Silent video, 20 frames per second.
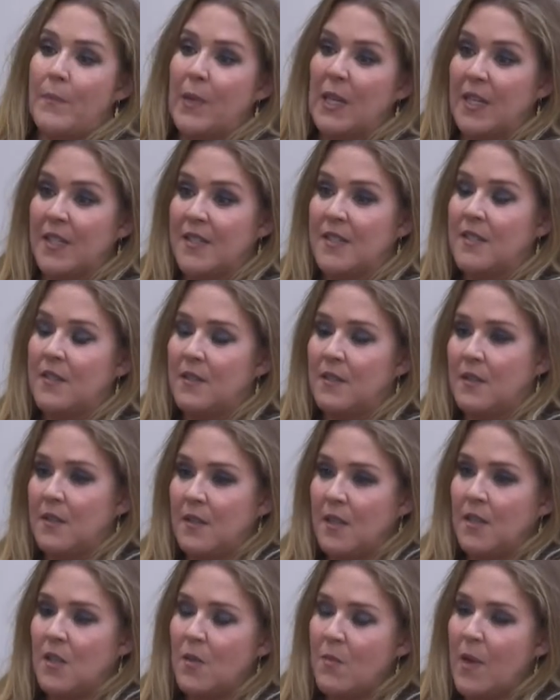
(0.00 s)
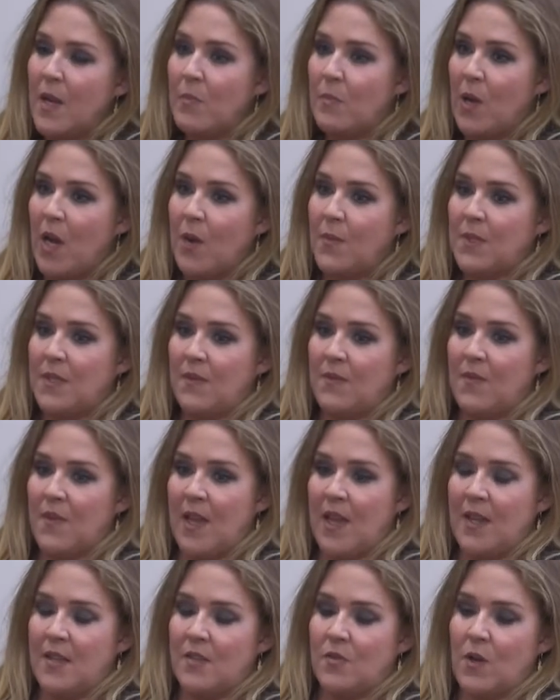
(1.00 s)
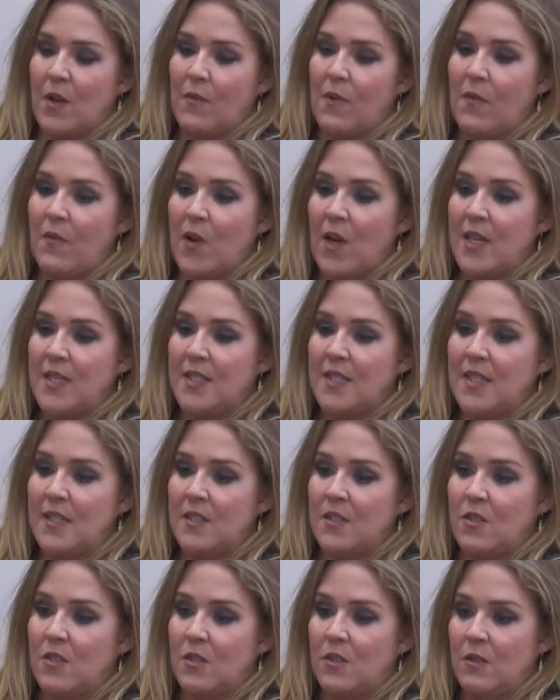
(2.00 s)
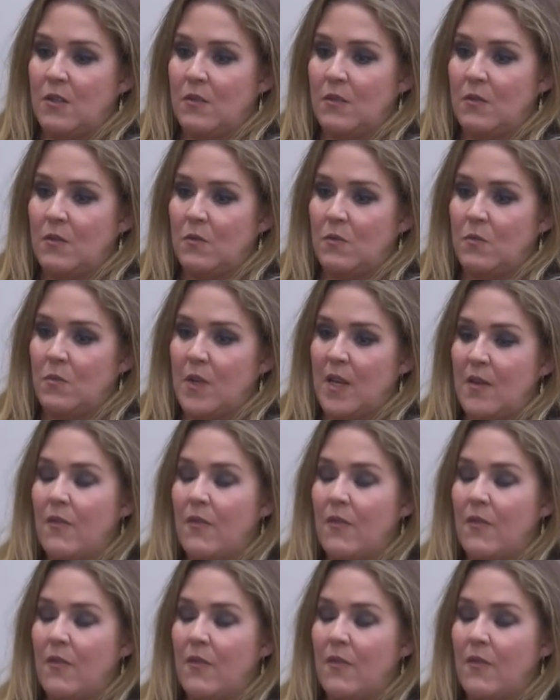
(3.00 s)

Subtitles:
because the main purpose of that travel advice is to